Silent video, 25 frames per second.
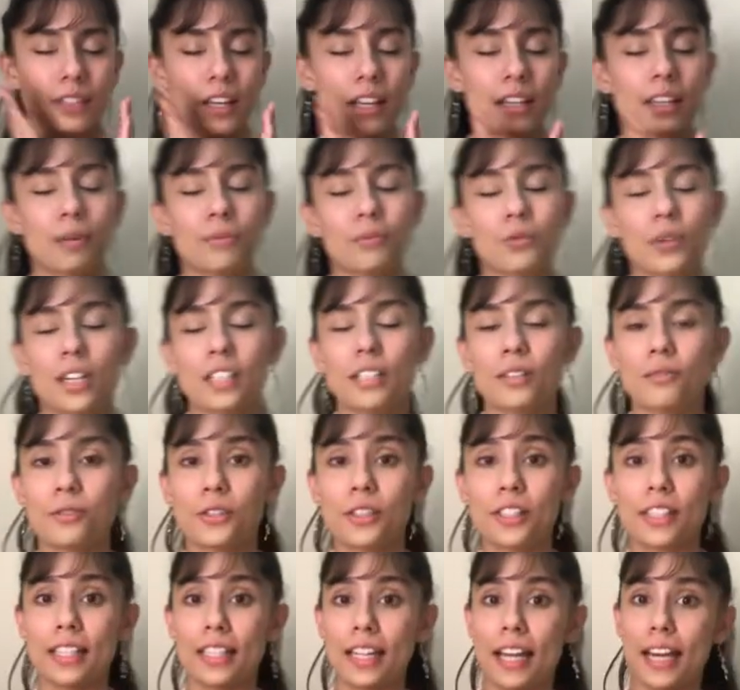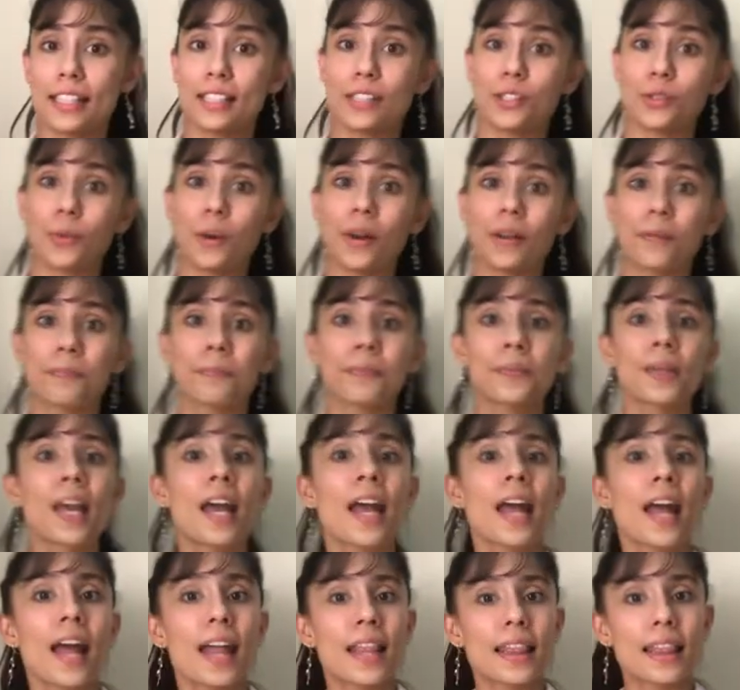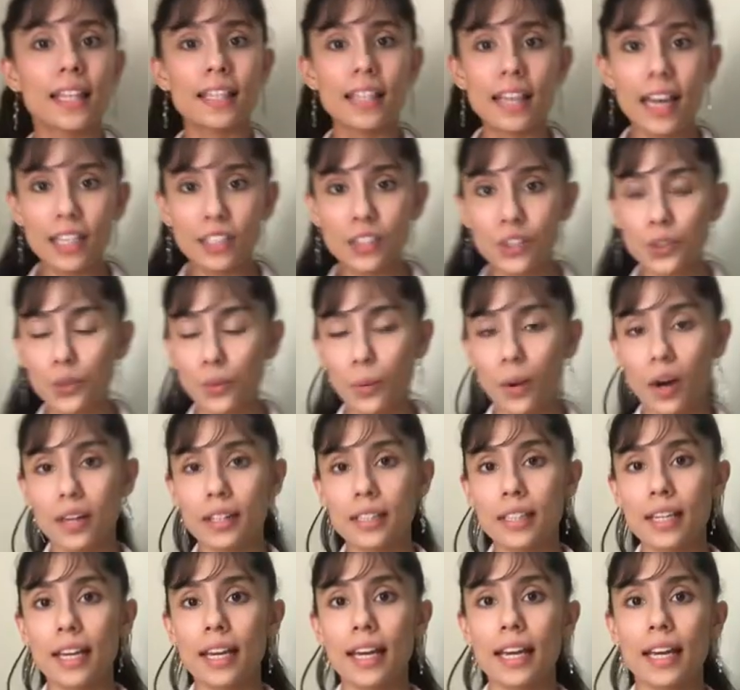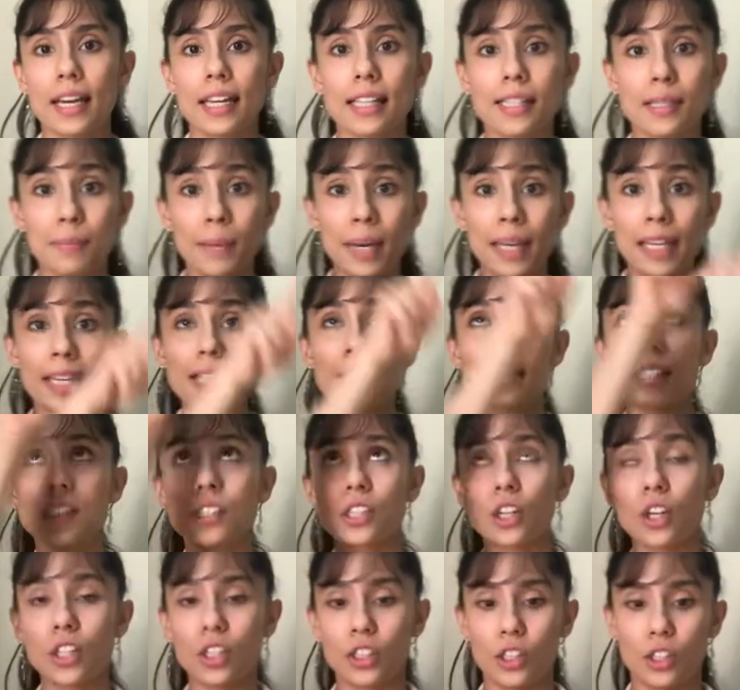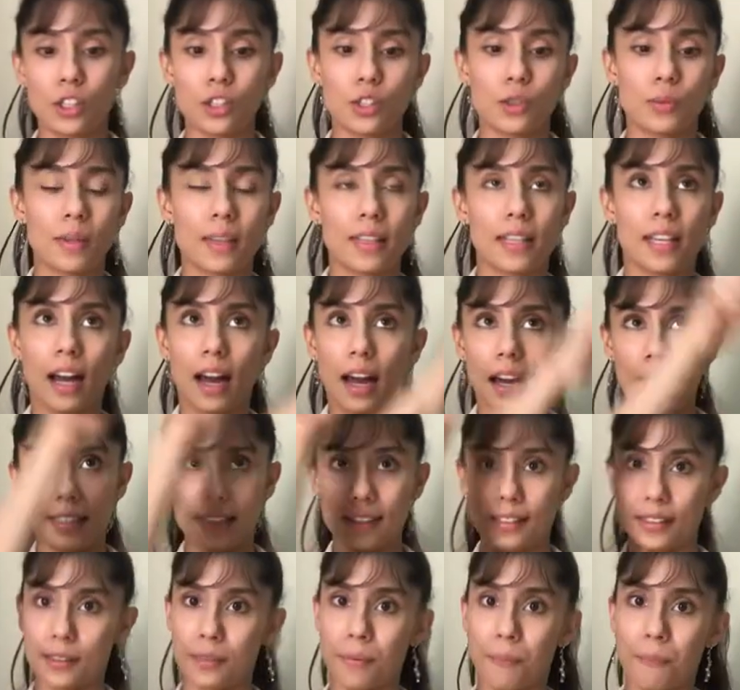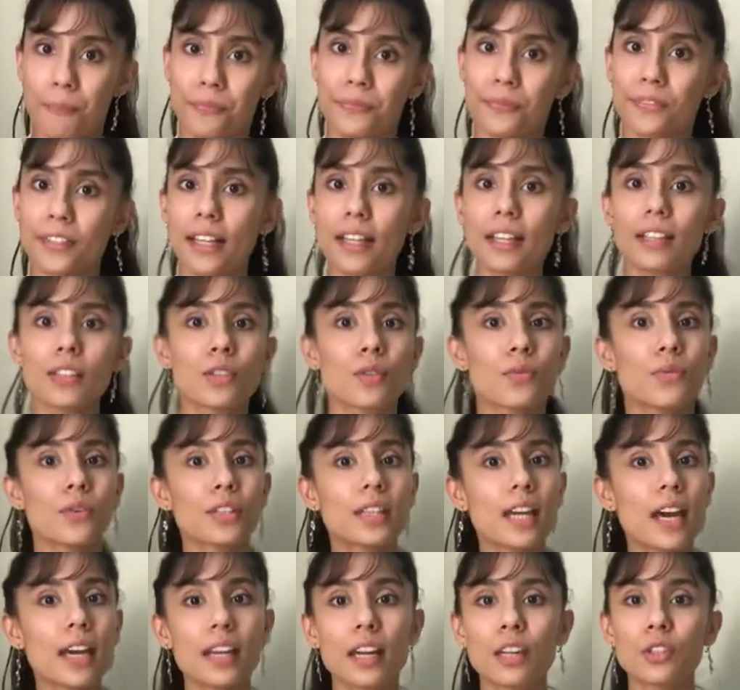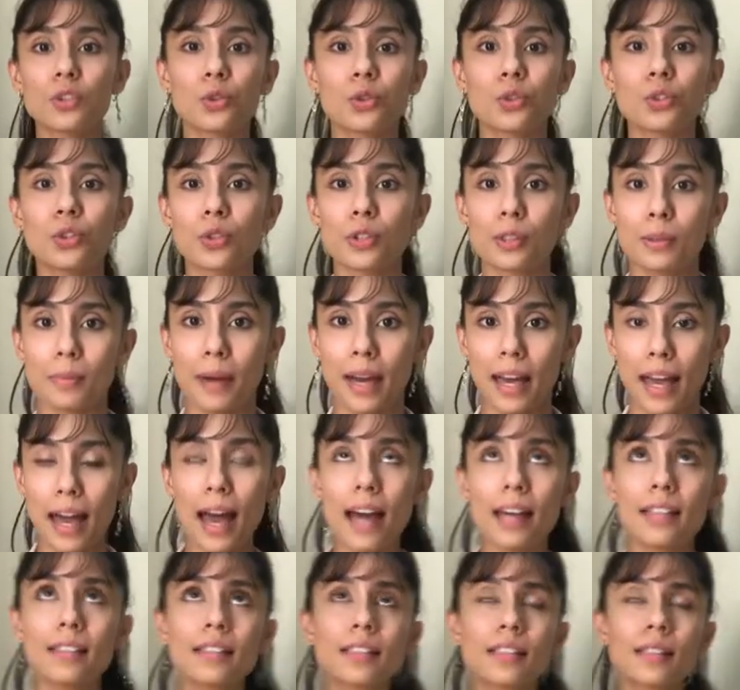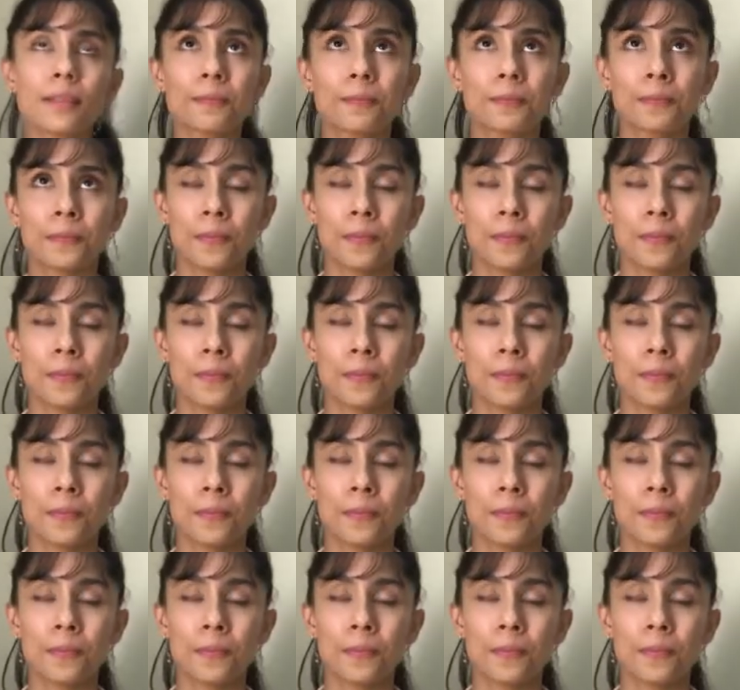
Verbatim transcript: and I'm ready for the next one. The next one is making circles with the eyes. Okay, so for that I don't use my hands.